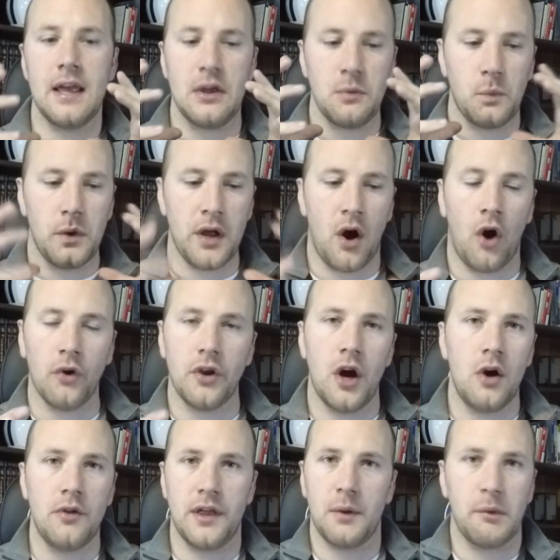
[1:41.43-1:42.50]
We all
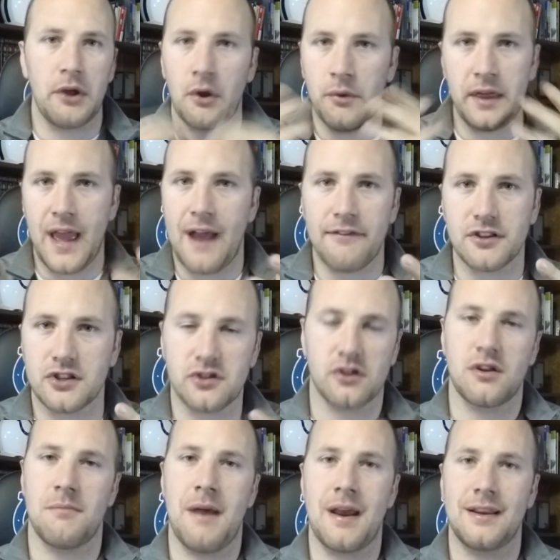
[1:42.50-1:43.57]
know that we only have a
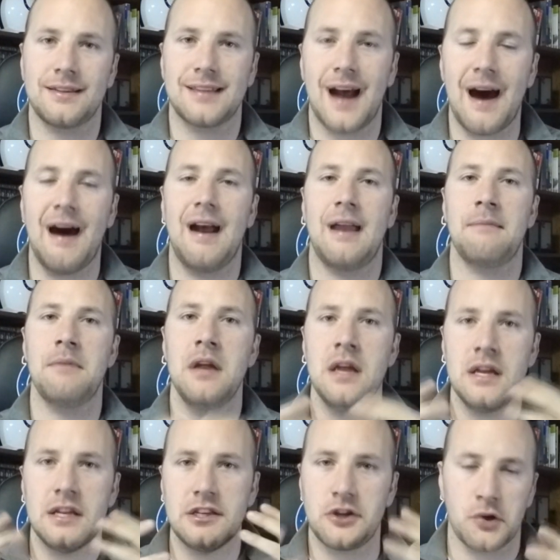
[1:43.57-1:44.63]
certain amount of time
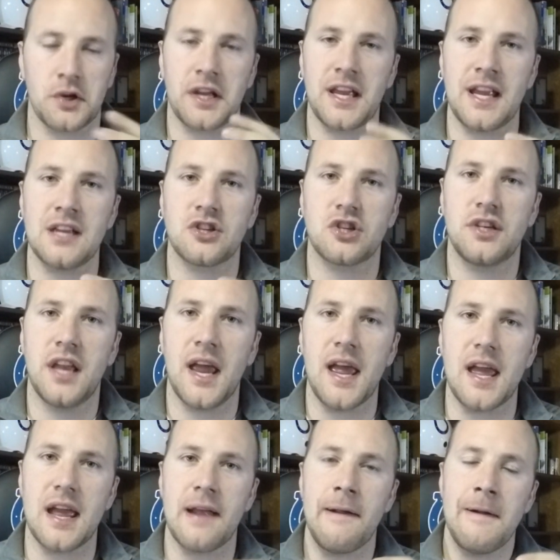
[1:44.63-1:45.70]
during each
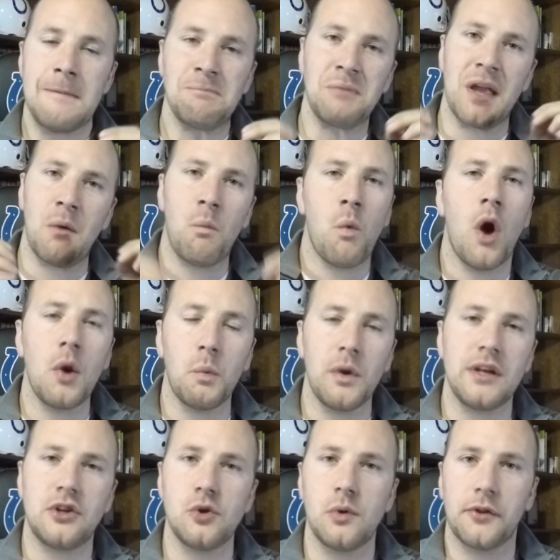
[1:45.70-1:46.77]
day, and what
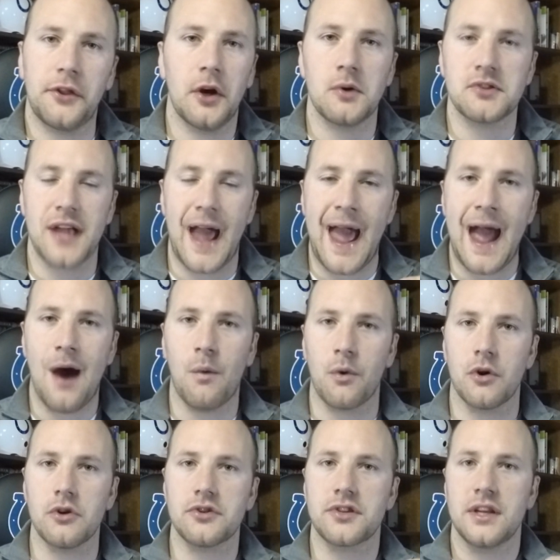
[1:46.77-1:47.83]
we do with those
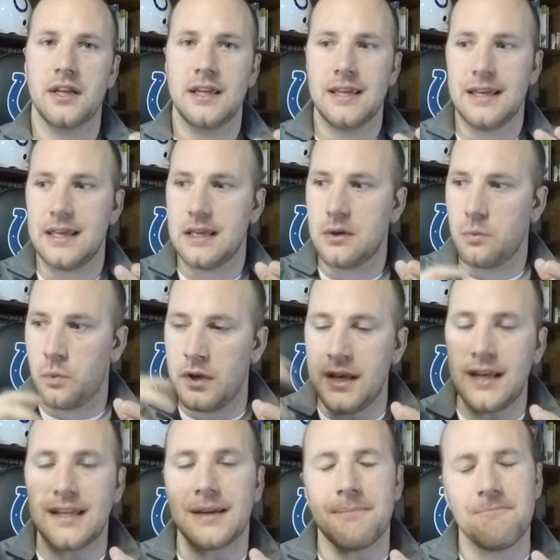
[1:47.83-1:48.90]
hours, we
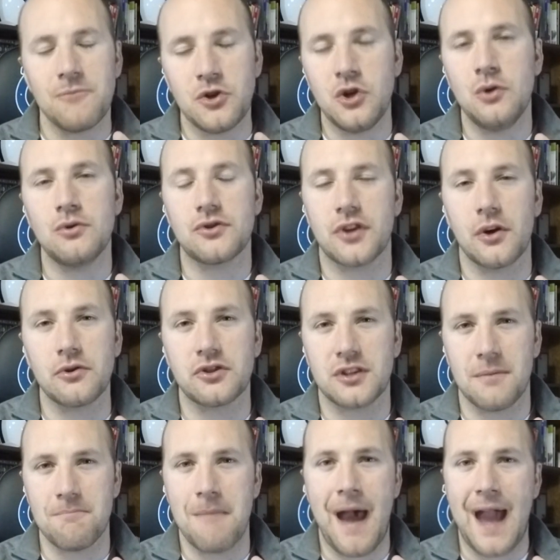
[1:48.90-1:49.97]
need to use those
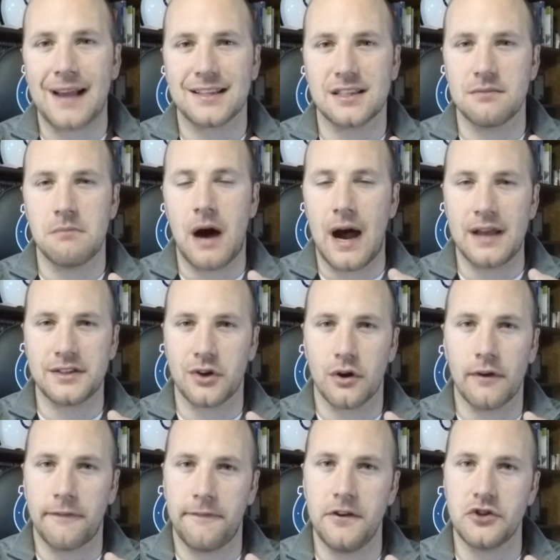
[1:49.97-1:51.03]
to maximize
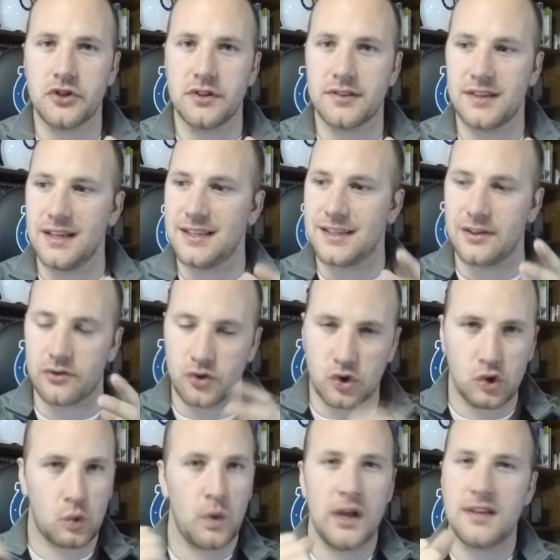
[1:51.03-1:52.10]
our efficiency to
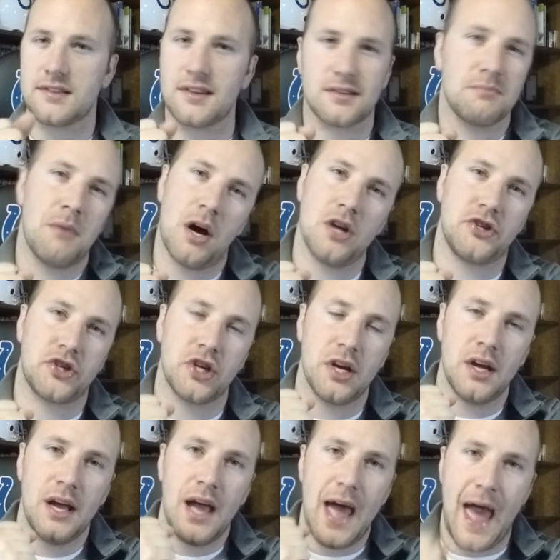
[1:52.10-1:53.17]
squeeze as much
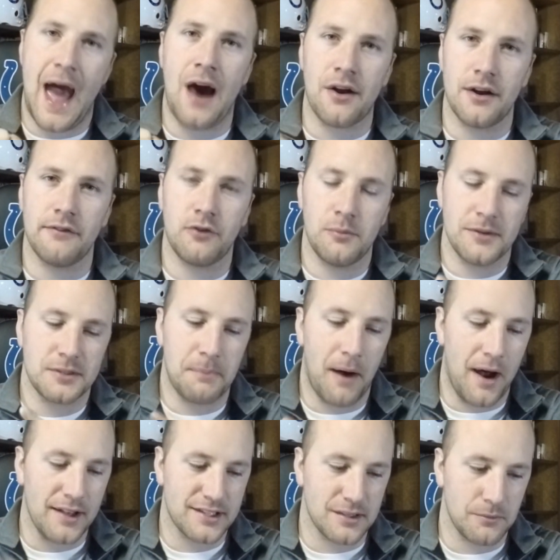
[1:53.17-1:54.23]
out of them as
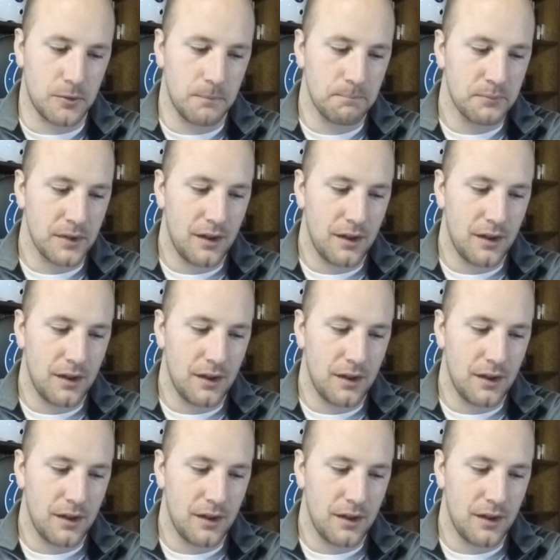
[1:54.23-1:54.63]
possible.